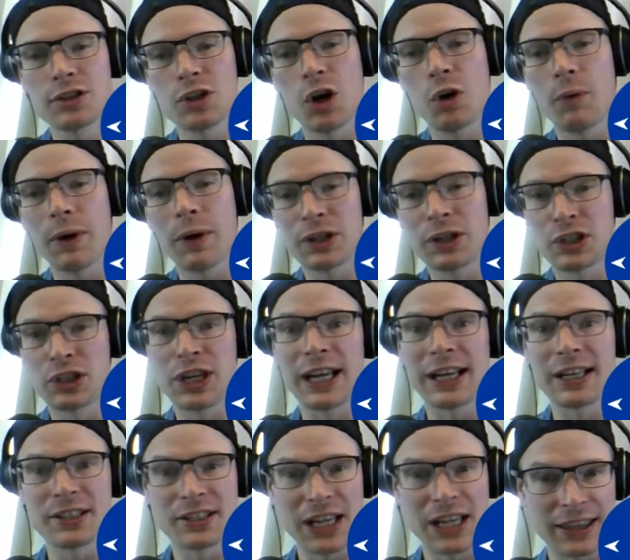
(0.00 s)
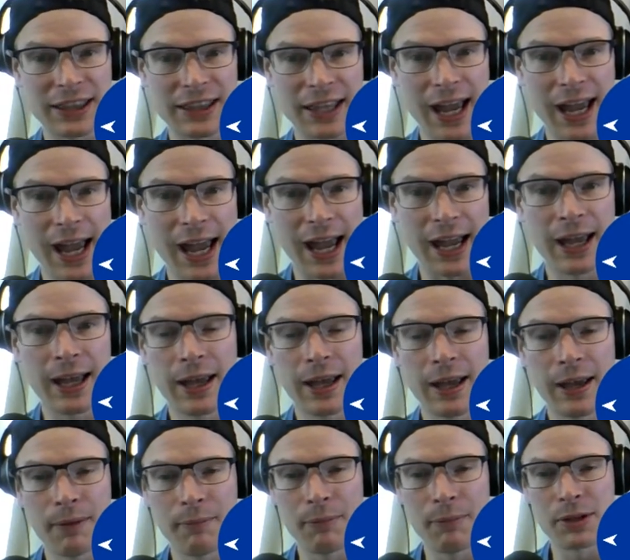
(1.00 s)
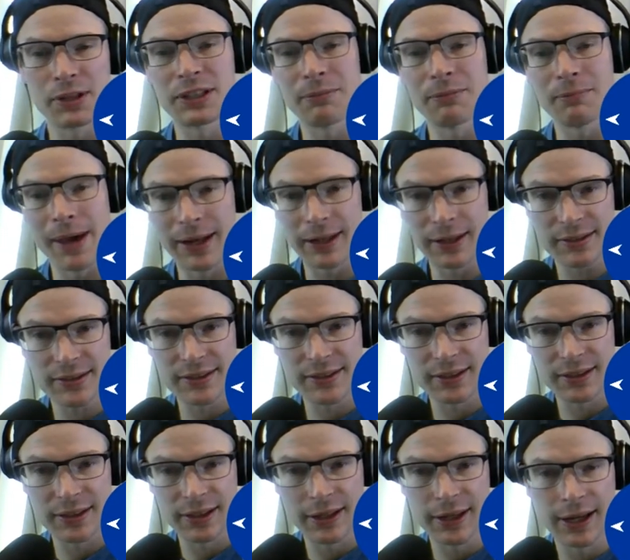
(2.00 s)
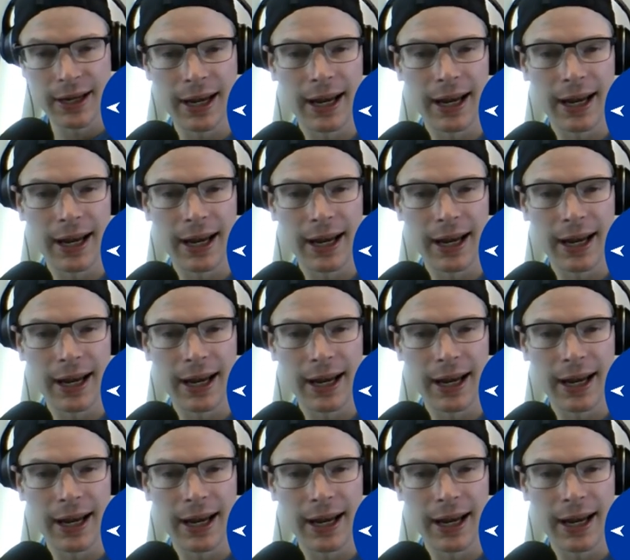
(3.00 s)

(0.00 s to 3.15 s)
So why don't you take a seat there, Mr. Metals?